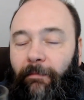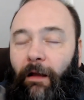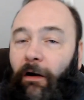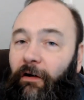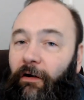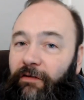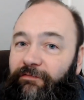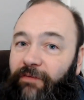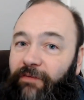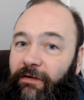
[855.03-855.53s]

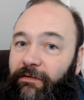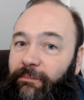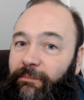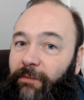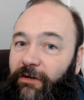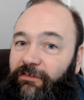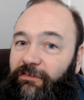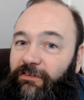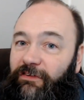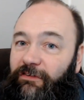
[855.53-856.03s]
I very
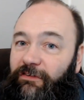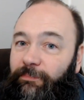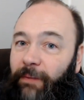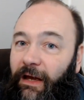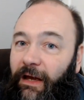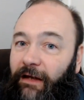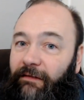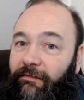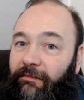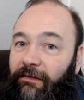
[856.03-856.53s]
much
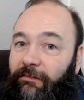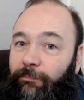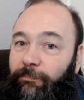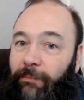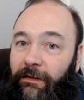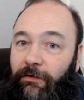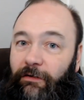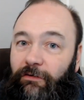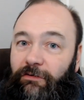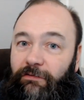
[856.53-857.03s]
suspect it's
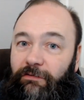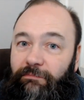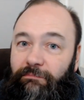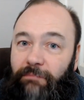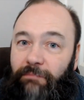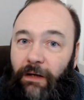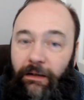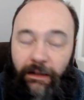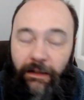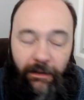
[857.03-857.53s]
because of
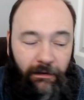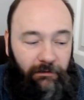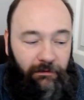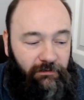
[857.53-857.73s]
money.